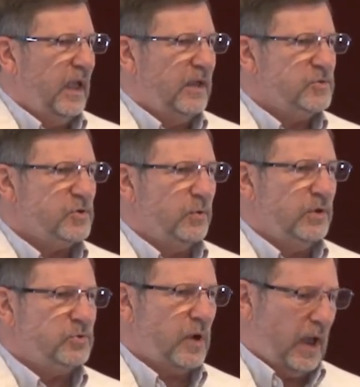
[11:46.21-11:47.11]
And so
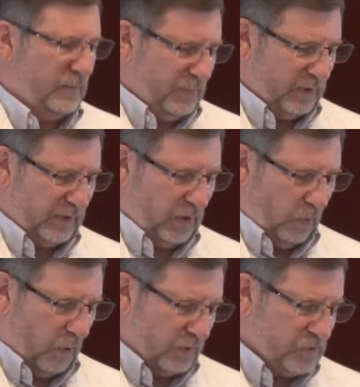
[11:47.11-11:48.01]
he tried building
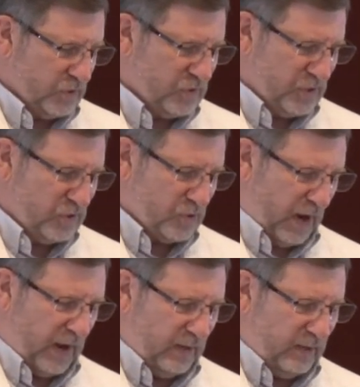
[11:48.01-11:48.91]
orchards, he
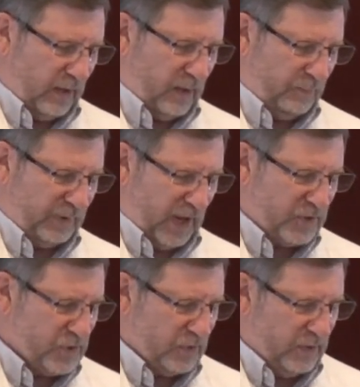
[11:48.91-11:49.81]
tried
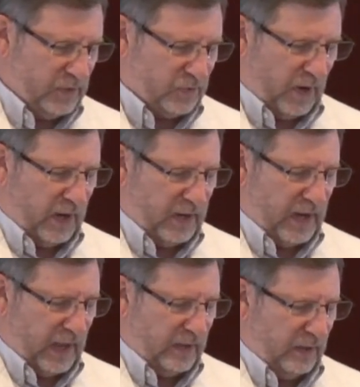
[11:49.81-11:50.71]
pleasure, he
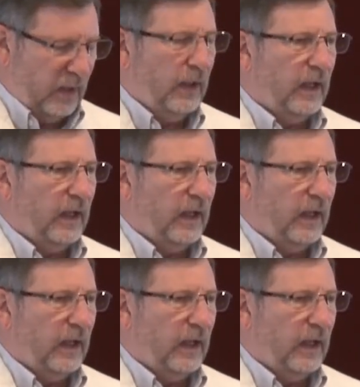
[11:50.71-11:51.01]
had